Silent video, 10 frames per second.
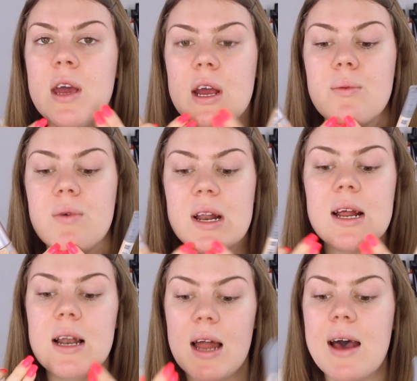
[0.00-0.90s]
It
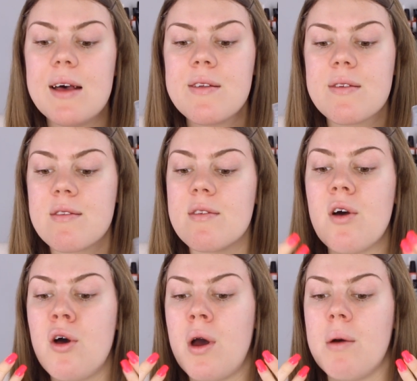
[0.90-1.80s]
really lasts
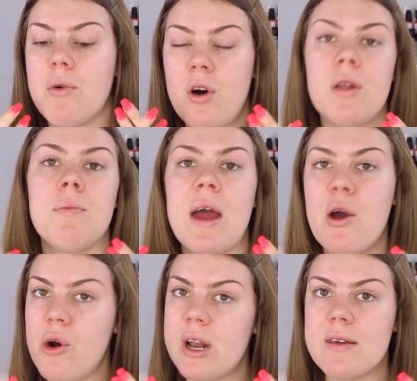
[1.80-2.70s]
um, on my
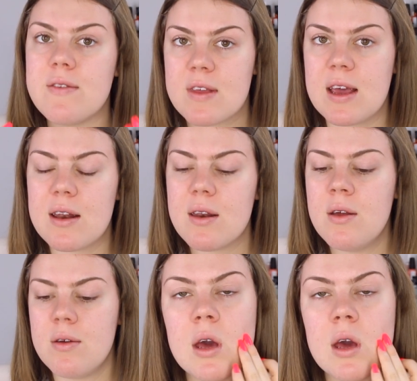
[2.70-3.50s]
oily skin,